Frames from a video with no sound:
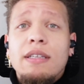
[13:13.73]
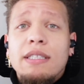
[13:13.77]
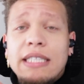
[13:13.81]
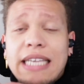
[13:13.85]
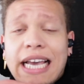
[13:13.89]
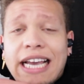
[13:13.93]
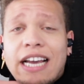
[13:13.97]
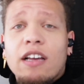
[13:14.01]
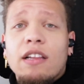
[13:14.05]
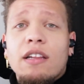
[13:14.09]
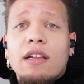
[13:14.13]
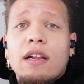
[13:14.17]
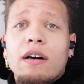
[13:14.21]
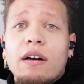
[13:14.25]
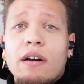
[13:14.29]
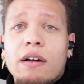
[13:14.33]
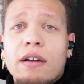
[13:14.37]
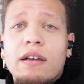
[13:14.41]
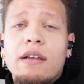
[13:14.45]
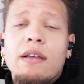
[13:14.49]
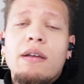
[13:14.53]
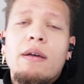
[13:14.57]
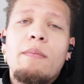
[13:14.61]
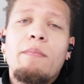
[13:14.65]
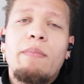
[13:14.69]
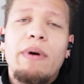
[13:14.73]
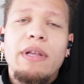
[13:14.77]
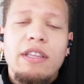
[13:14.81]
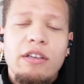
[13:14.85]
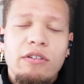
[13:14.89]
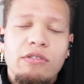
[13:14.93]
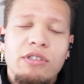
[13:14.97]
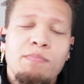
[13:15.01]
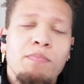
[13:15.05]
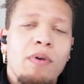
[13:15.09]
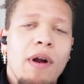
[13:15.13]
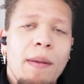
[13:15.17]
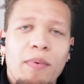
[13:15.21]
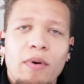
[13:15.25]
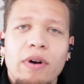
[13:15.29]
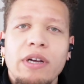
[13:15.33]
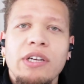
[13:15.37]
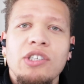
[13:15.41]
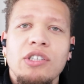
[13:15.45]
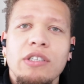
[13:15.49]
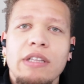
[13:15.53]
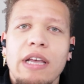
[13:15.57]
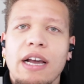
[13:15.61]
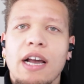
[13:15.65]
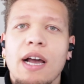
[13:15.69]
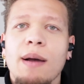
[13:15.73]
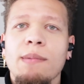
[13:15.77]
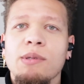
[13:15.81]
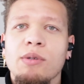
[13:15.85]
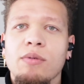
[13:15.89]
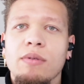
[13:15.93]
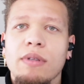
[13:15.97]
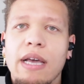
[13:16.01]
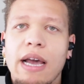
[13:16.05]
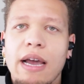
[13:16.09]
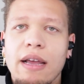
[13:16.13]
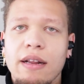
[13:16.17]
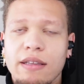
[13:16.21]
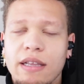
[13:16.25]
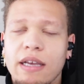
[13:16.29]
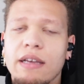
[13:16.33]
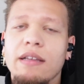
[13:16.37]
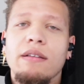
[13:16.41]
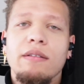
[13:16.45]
Take a look. But there's preparation that comes with that.